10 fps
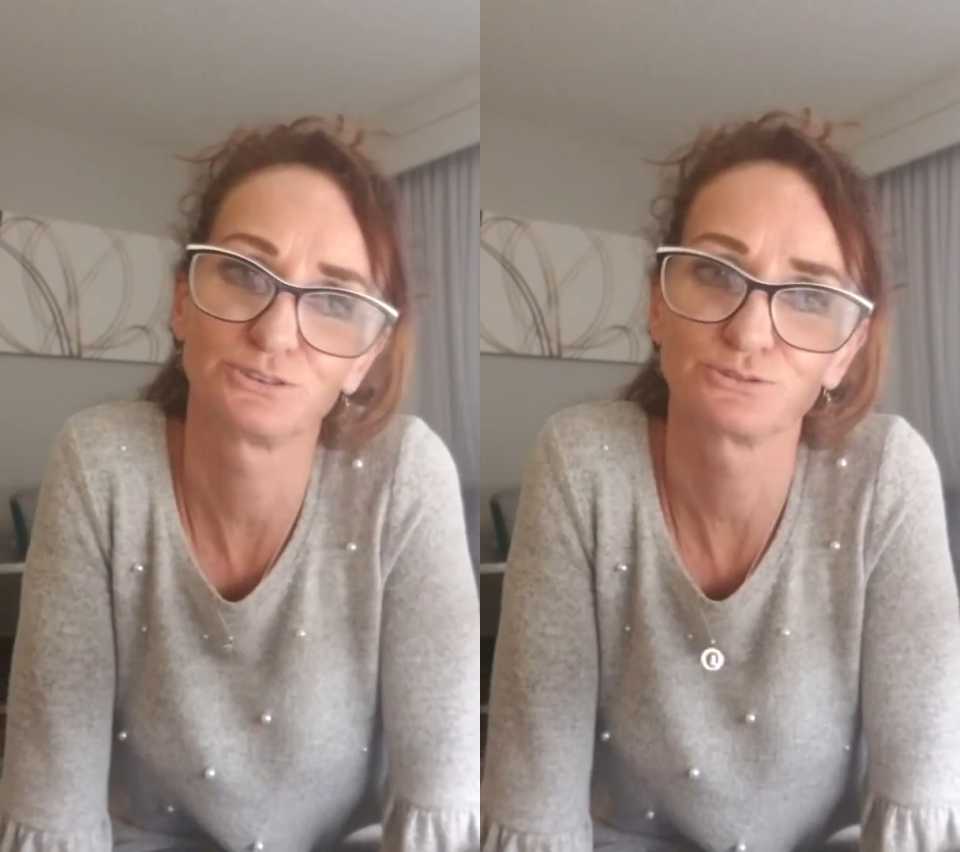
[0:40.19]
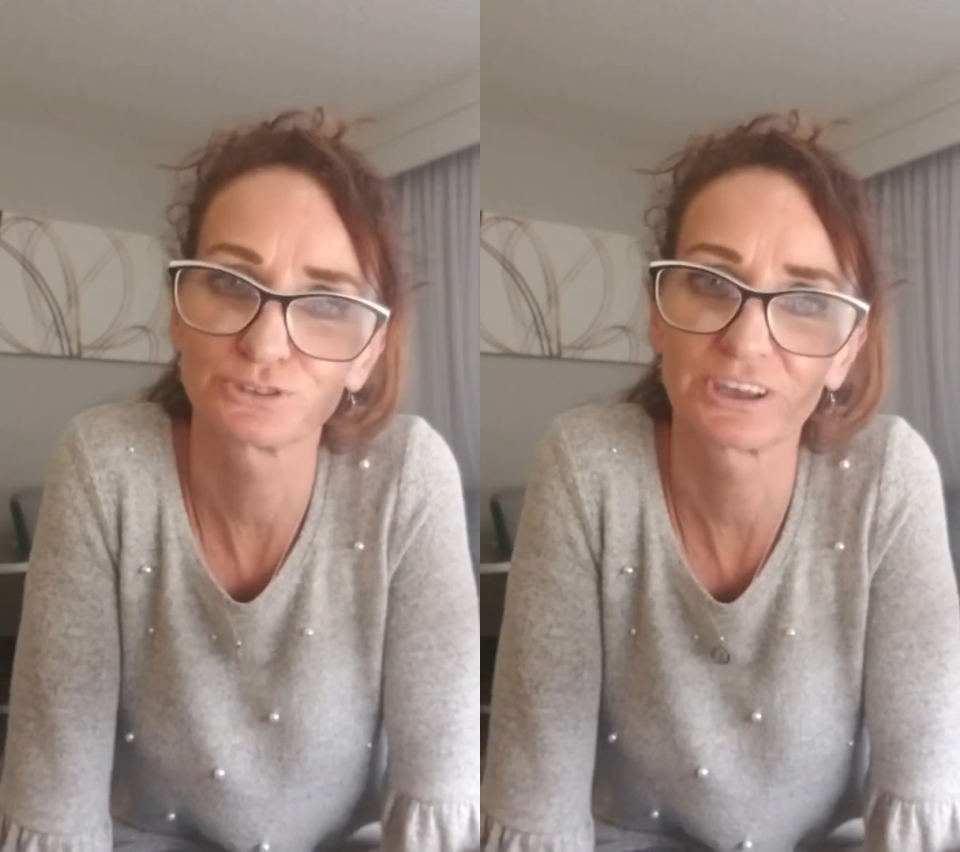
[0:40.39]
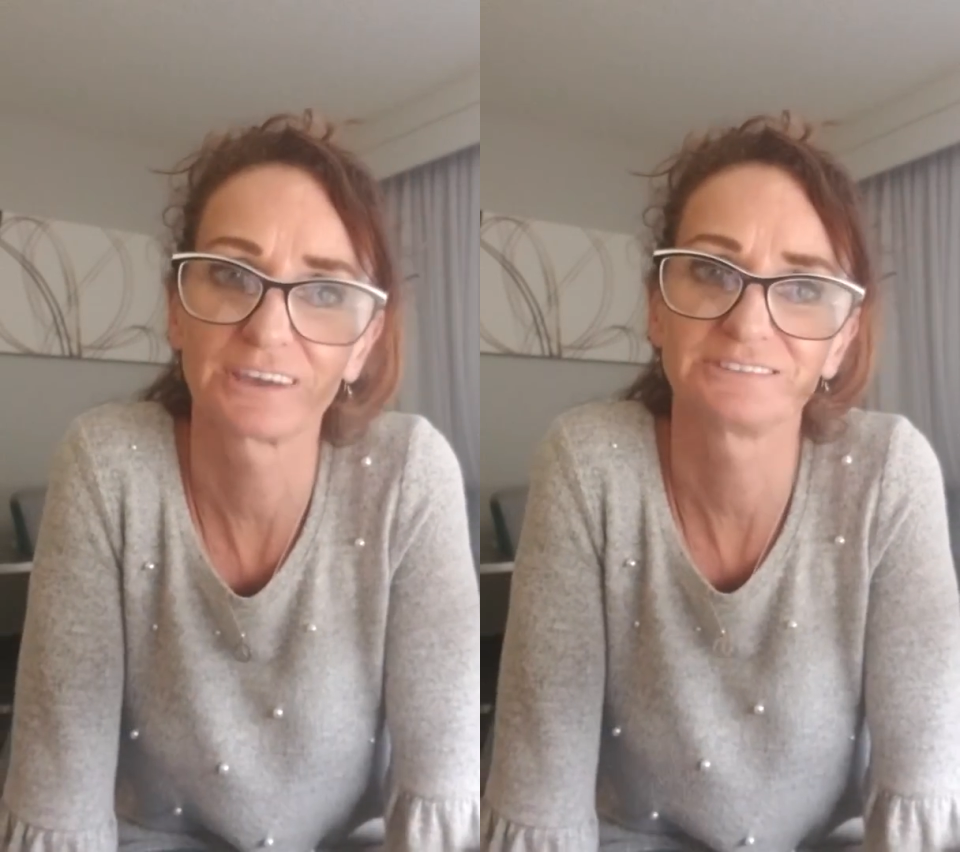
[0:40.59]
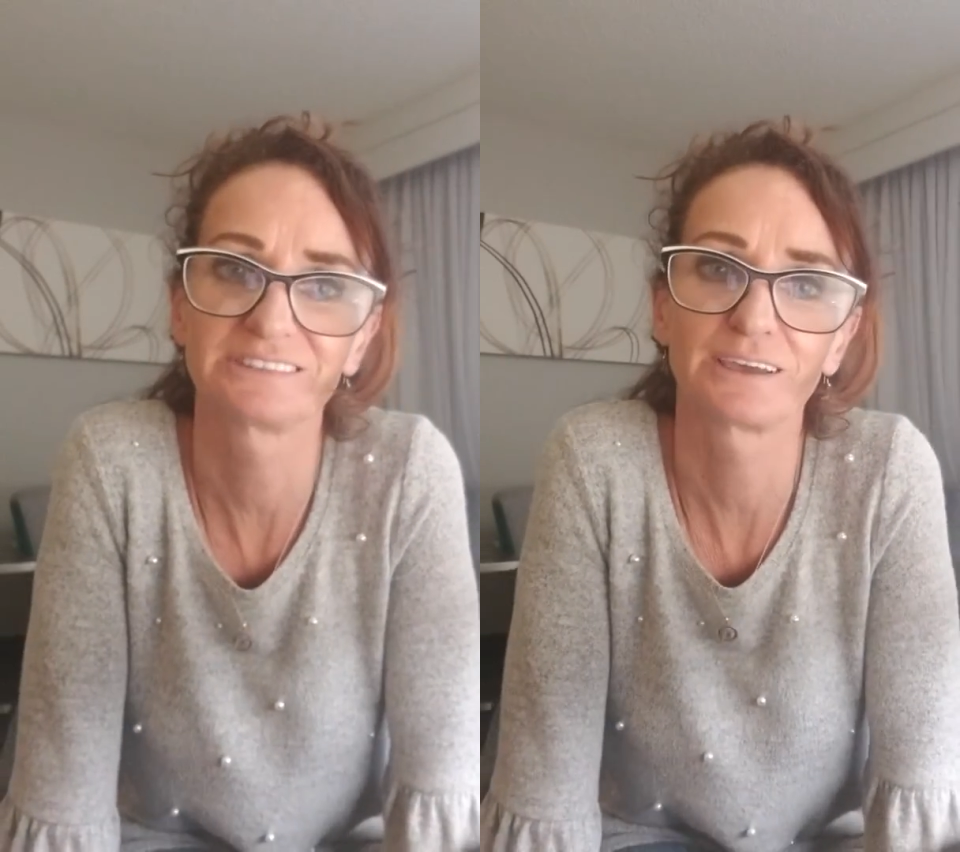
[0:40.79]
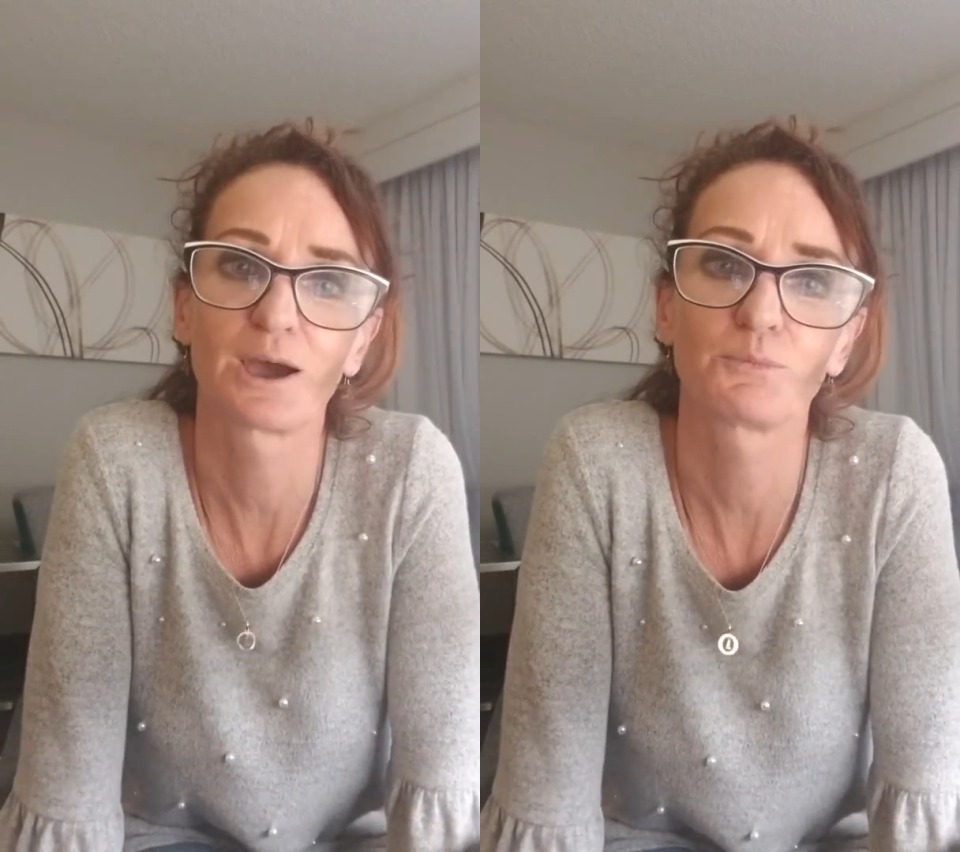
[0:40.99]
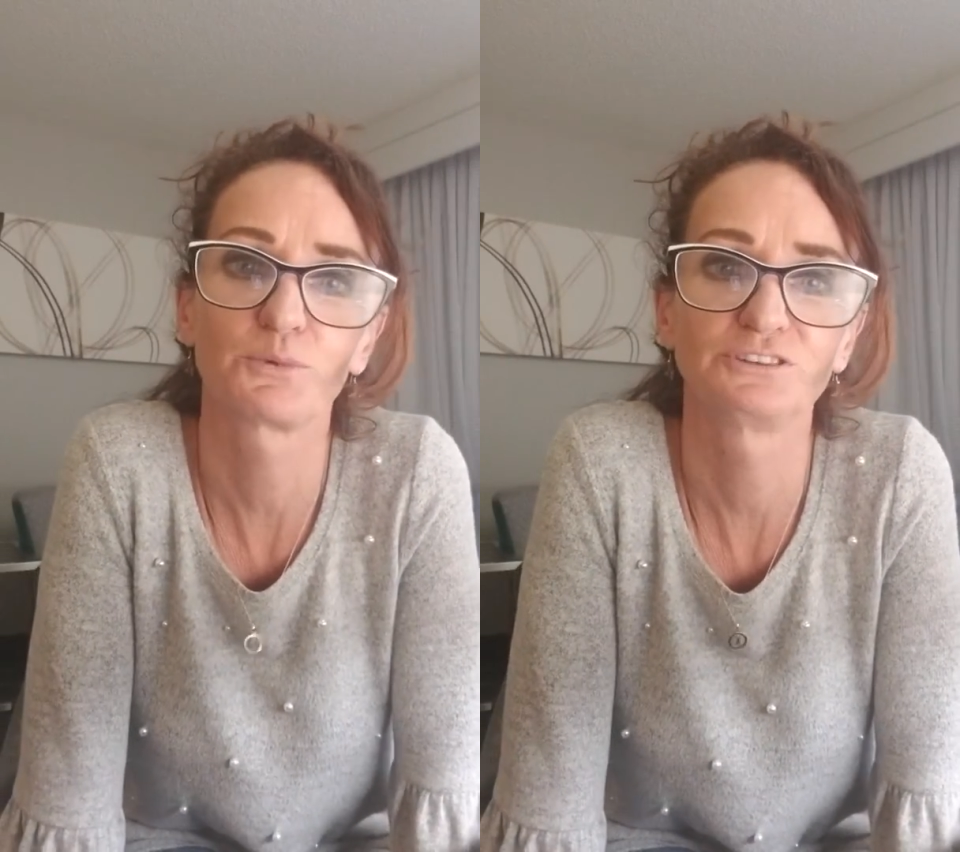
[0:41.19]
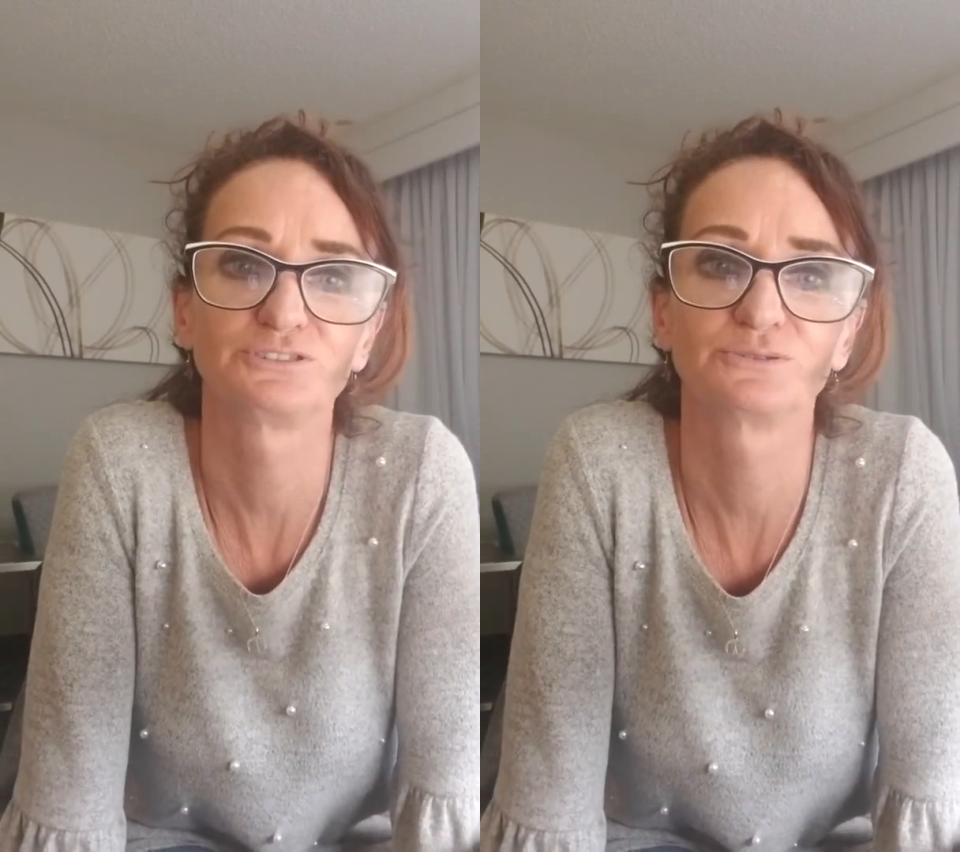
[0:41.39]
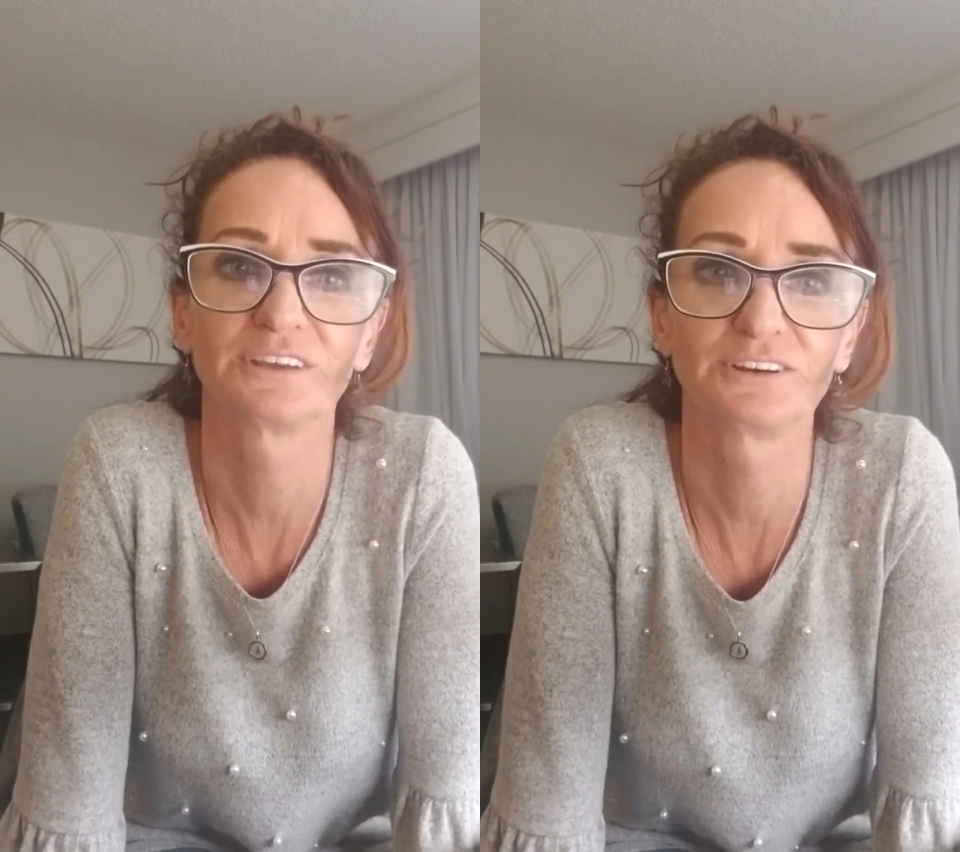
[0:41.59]
usually I stay up way
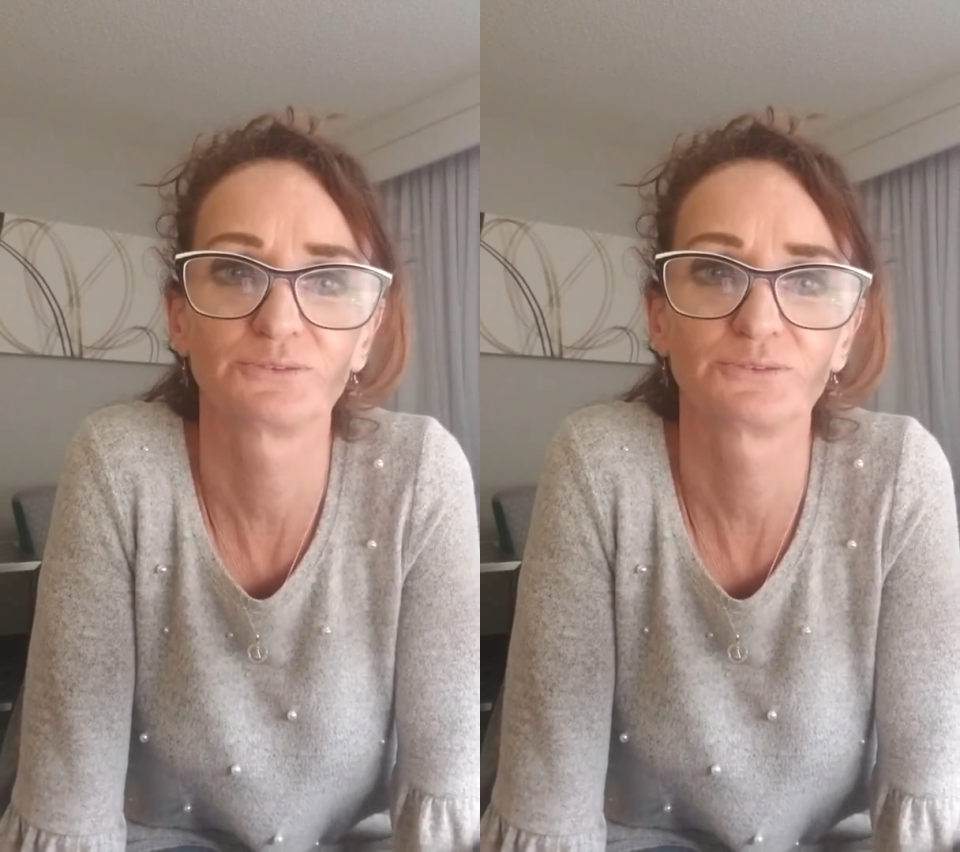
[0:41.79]
too late